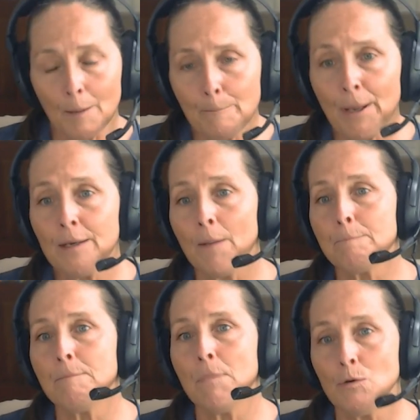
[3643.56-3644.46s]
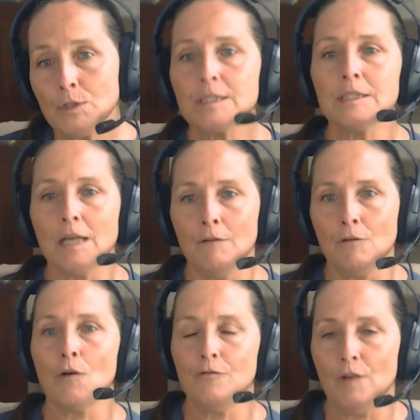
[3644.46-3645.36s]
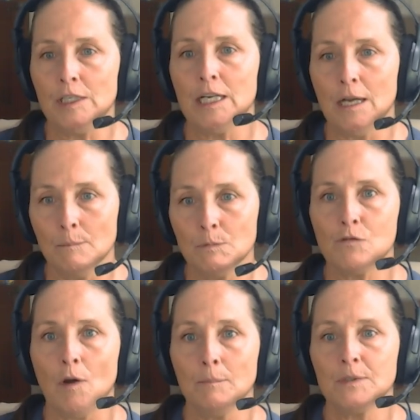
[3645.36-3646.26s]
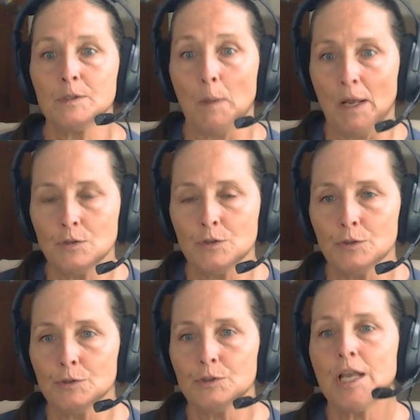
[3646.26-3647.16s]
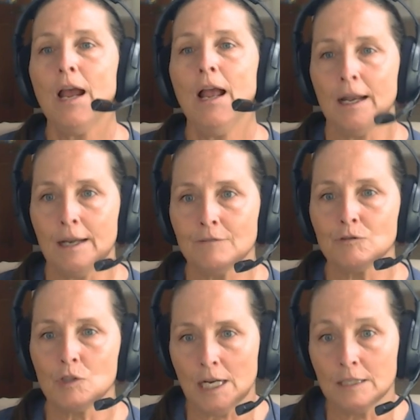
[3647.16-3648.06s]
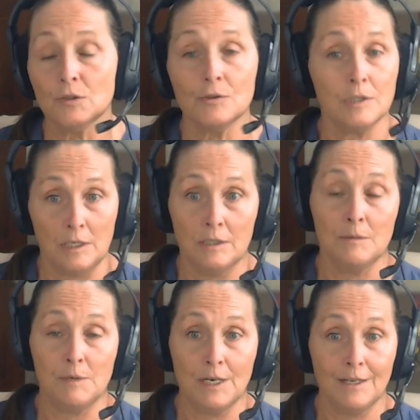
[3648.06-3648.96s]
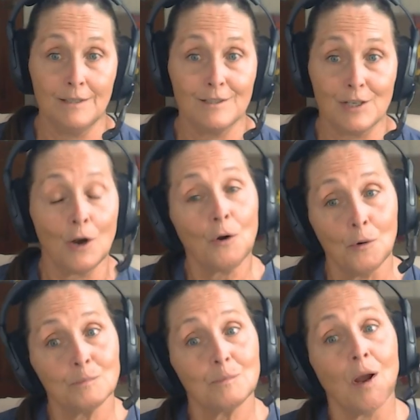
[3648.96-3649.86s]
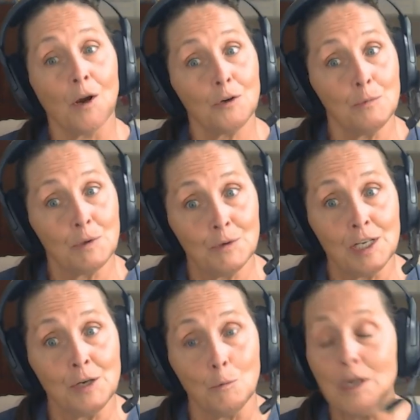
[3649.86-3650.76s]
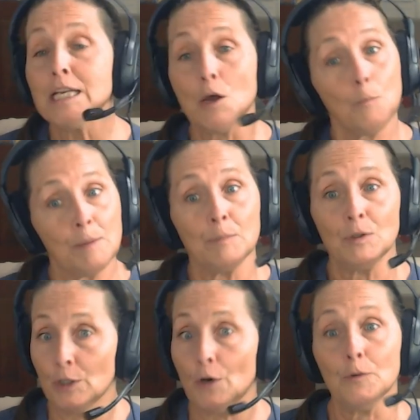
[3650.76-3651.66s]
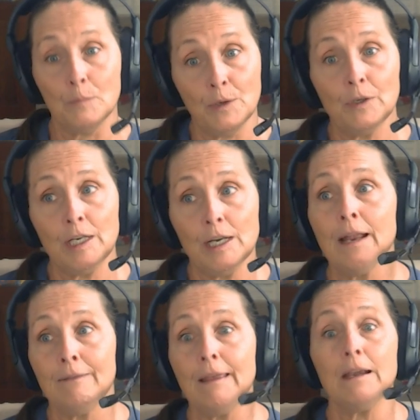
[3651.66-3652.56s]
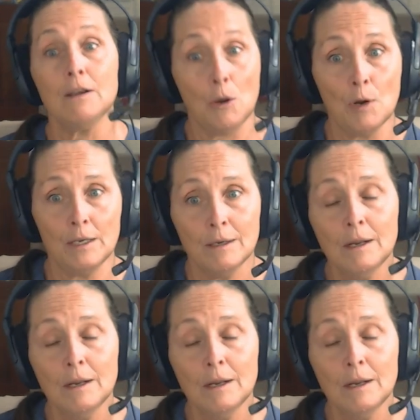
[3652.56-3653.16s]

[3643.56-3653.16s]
But most of our funding comes from sponsors and advertisers. And to be honest, our community, we tell people in our community and they know it.